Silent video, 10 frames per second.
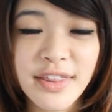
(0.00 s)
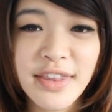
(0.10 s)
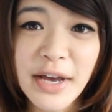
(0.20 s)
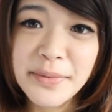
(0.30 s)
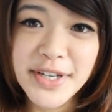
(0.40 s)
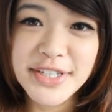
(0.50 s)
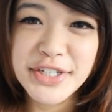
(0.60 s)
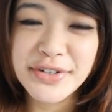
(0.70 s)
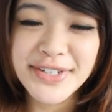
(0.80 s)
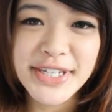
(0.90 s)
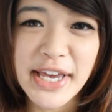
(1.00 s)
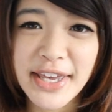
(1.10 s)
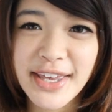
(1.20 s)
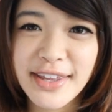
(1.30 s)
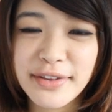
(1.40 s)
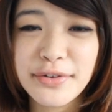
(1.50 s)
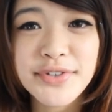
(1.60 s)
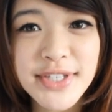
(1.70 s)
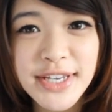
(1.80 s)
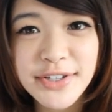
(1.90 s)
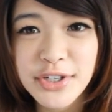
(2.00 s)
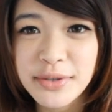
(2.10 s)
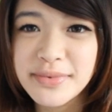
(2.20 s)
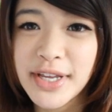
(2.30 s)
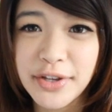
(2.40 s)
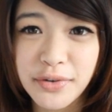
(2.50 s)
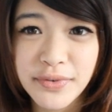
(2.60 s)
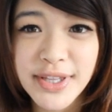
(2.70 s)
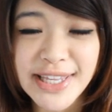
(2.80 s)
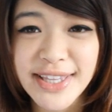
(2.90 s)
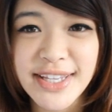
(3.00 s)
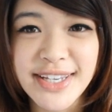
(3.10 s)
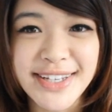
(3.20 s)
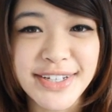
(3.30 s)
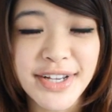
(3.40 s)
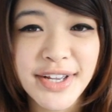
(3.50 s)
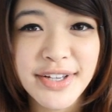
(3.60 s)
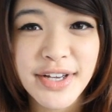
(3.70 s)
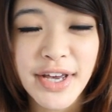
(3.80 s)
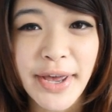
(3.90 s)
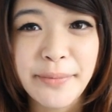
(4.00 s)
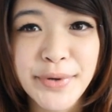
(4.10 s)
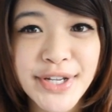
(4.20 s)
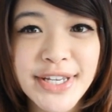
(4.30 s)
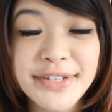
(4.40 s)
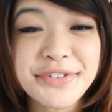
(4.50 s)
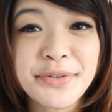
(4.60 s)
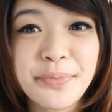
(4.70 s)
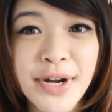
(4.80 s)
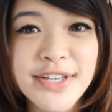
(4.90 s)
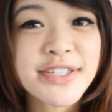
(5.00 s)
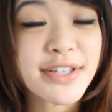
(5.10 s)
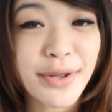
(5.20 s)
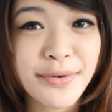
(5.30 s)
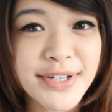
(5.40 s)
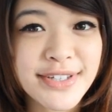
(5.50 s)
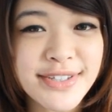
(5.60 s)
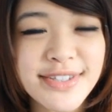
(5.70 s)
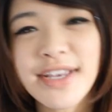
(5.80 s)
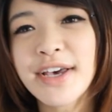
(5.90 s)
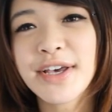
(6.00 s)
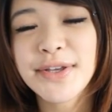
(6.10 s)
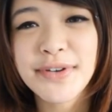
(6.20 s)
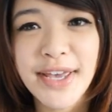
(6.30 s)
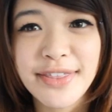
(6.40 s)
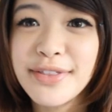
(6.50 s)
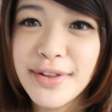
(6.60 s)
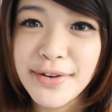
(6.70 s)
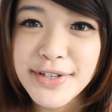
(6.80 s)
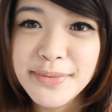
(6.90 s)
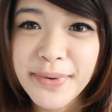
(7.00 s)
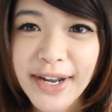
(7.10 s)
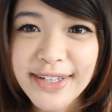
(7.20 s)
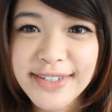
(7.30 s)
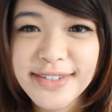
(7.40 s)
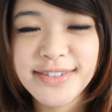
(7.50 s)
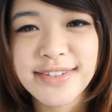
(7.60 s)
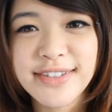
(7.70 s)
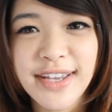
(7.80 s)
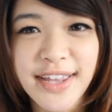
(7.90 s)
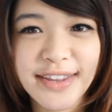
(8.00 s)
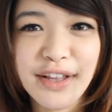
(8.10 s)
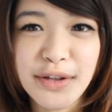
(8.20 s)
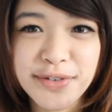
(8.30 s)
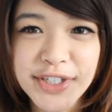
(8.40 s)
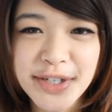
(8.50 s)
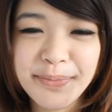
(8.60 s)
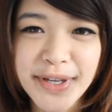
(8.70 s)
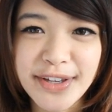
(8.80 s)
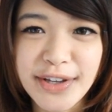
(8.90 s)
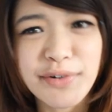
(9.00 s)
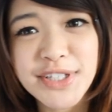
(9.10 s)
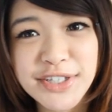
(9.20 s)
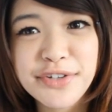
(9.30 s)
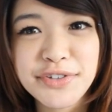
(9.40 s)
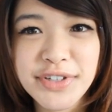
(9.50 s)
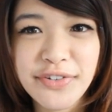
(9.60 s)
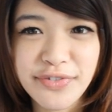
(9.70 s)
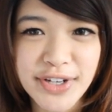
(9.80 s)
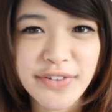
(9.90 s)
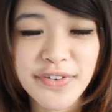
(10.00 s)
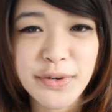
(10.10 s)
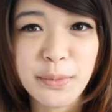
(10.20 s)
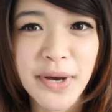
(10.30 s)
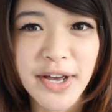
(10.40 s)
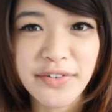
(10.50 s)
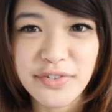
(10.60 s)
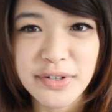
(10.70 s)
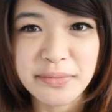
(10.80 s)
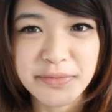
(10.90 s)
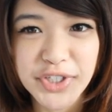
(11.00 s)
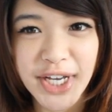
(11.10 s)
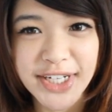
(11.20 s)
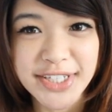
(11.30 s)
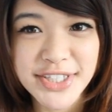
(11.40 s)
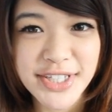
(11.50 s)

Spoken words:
Now because you're taking those key terms that you really need and putting it into price lowest, you'll get the lowest price and the lowest shipping. It's usually free if you buy from Chinese